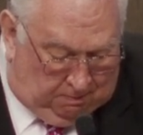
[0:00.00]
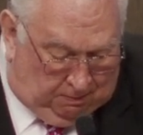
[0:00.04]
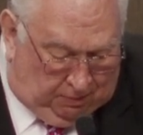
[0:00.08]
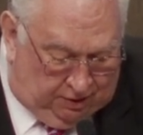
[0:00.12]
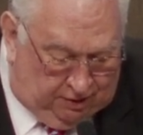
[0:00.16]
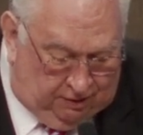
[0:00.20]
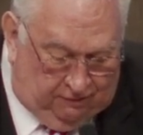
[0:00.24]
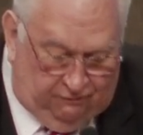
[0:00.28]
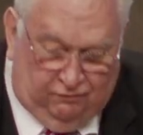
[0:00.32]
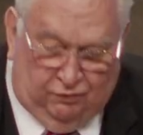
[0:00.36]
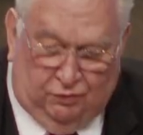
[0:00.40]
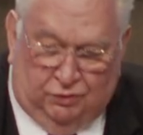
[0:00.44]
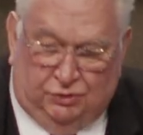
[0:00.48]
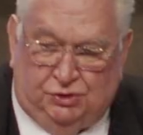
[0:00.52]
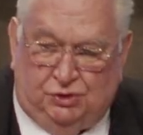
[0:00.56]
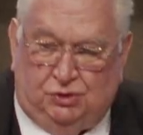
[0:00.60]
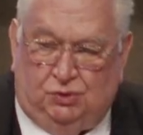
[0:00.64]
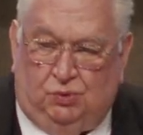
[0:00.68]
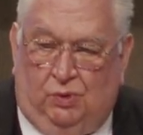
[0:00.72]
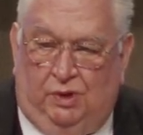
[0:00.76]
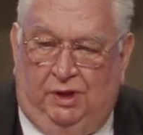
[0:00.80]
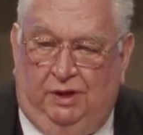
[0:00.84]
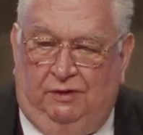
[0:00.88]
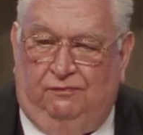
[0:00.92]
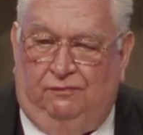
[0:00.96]
But in verse
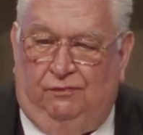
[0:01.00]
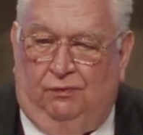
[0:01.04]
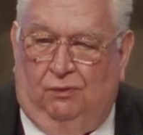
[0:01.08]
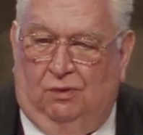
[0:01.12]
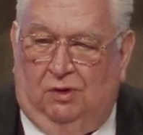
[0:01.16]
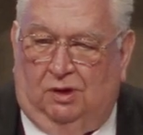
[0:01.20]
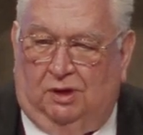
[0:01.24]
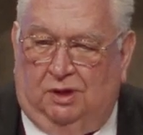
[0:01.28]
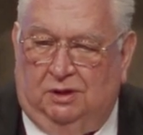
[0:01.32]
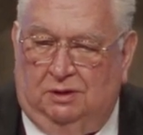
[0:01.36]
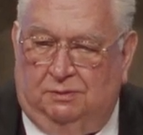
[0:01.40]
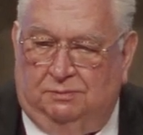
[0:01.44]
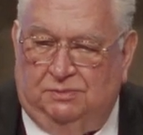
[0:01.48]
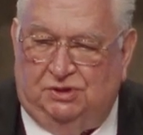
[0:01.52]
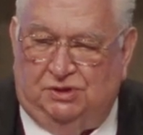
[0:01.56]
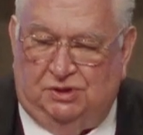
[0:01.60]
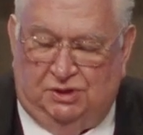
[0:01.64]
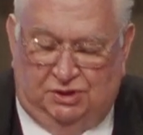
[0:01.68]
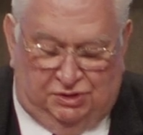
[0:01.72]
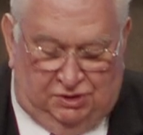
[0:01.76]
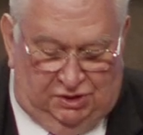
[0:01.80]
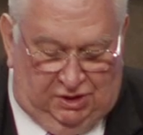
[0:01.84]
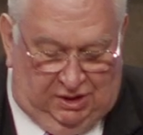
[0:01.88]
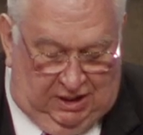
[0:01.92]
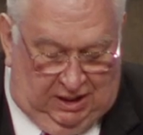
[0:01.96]
24 comes
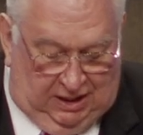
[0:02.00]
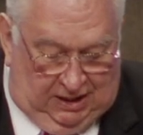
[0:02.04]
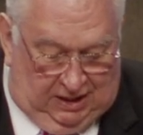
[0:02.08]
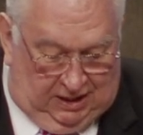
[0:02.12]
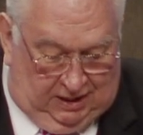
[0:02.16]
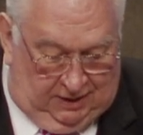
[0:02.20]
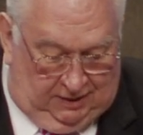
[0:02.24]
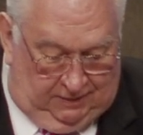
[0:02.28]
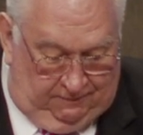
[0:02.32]
his key.